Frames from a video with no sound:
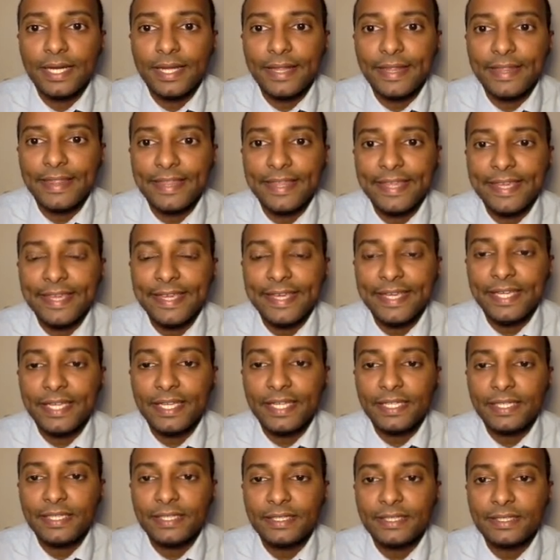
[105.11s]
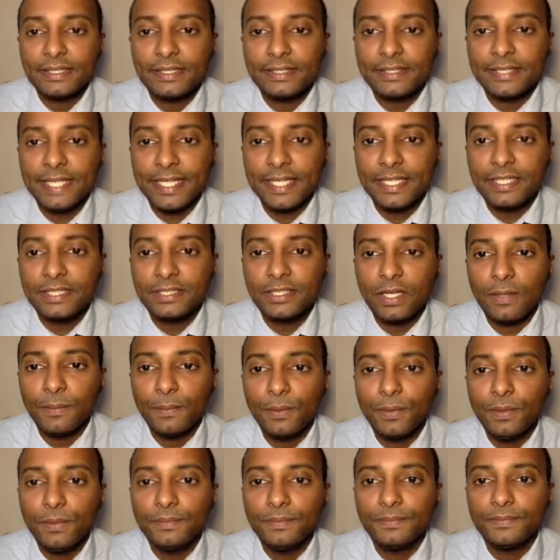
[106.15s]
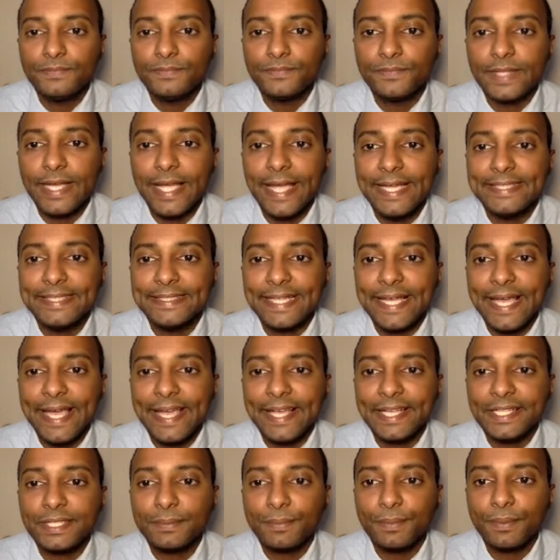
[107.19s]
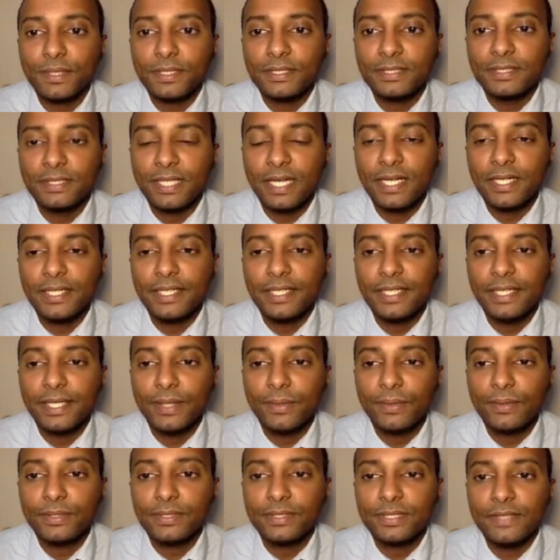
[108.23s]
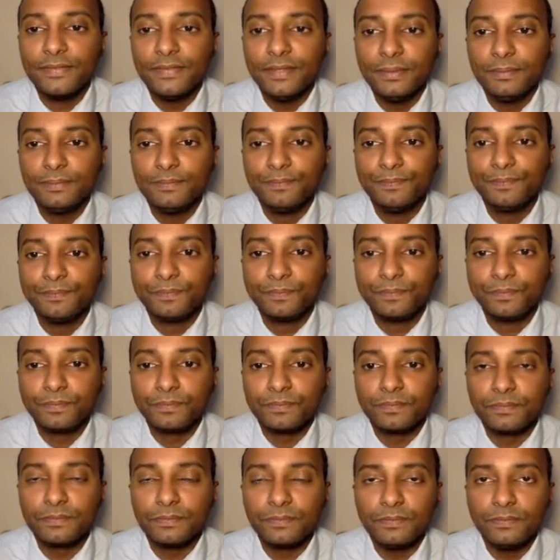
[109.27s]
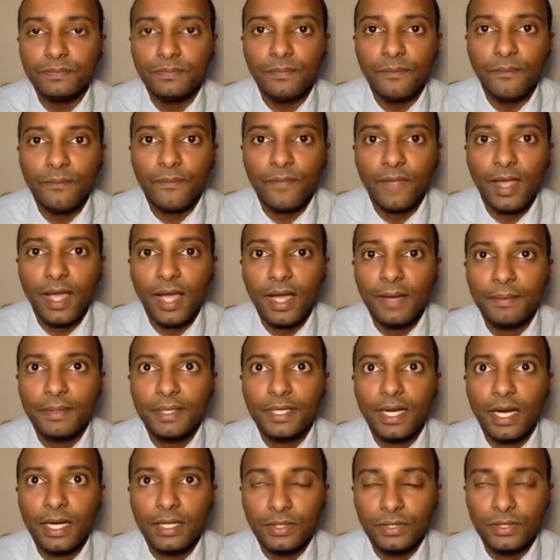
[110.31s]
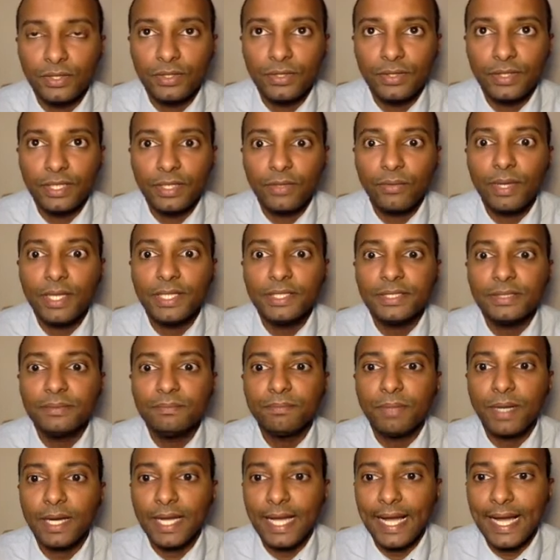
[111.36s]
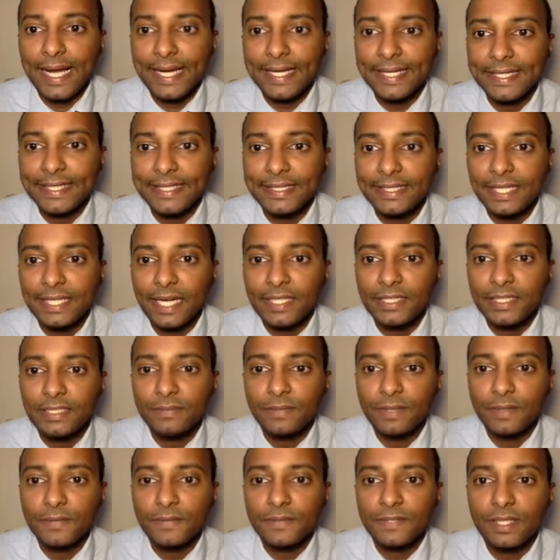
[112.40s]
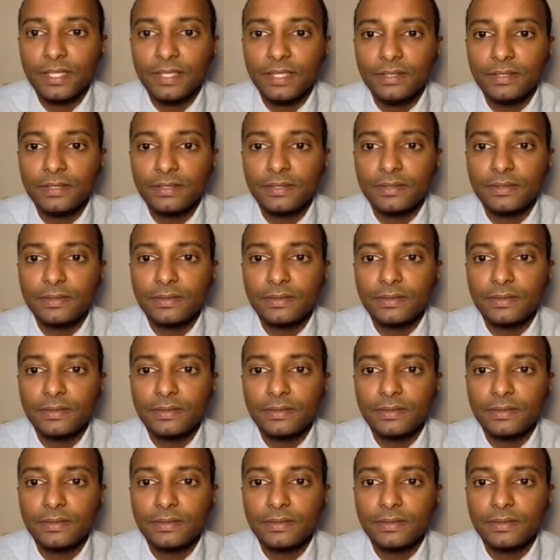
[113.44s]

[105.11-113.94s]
The second example, 8x plus 9 equals 7. I'm going to undo the equation by adding 9 to both sides.